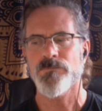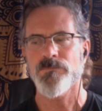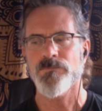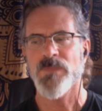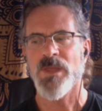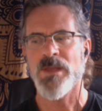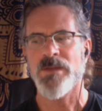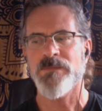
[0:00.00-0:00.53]

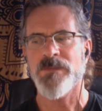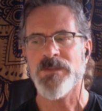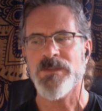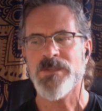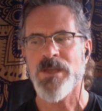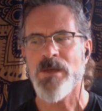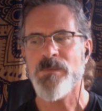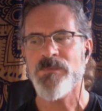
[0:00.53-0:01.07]
And if it's
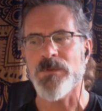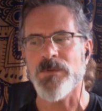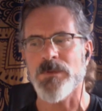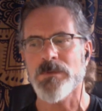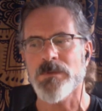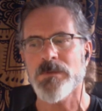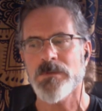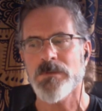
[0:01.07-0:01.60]
helpful,
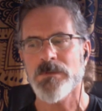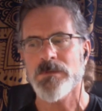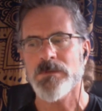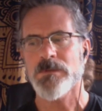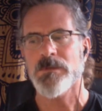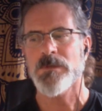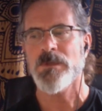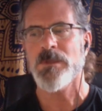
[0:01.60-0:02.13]

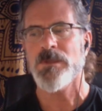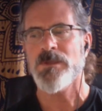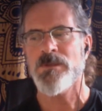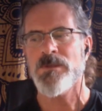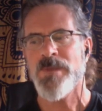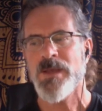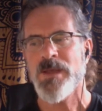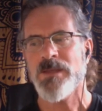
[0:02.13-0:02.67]
you
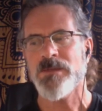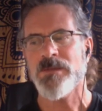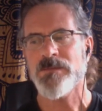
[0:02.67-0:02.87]
might